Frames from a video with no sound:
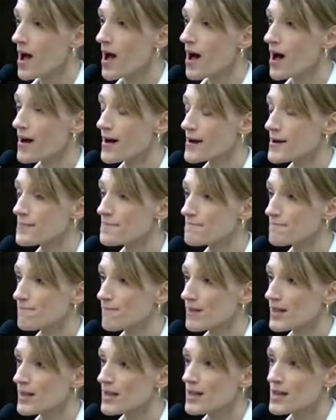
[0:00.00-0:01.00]
Um,
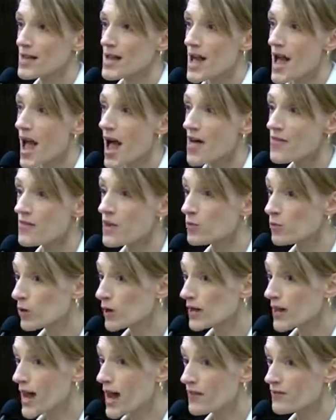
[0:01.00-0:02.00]
and then we're
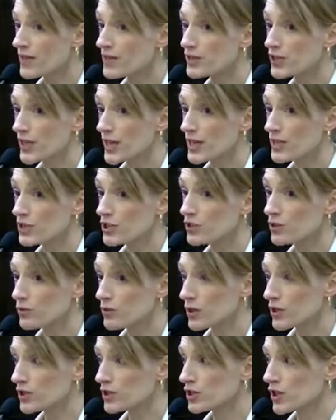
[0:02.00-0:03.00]
going to have educational
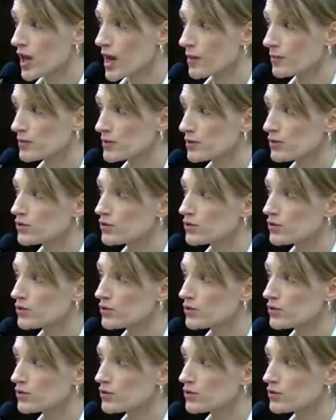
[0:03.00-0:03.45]
workshops.